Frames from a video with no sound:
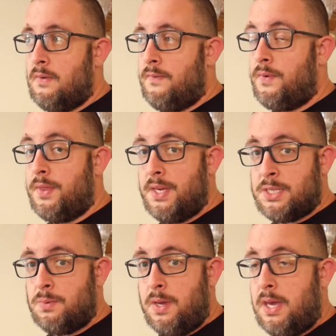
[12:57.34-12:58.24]
for
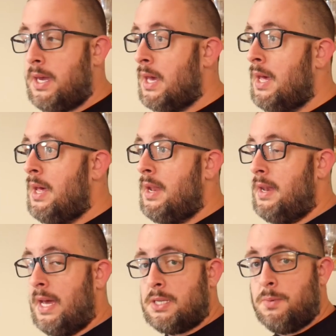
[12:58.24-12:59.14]
this week.
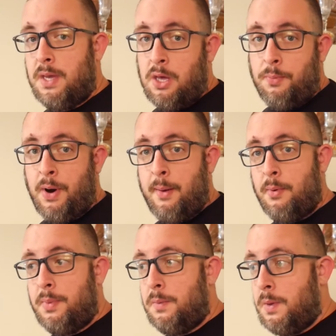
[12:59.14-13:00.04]
Next week it'll
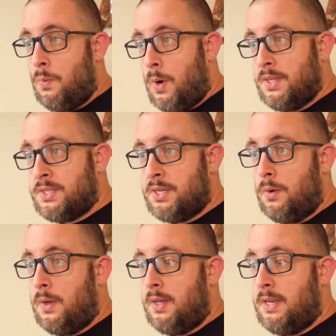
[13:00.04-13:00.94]
probably be 1
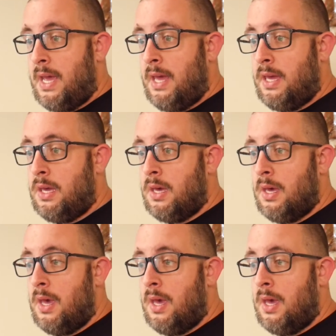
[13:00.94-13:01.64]
soda a day.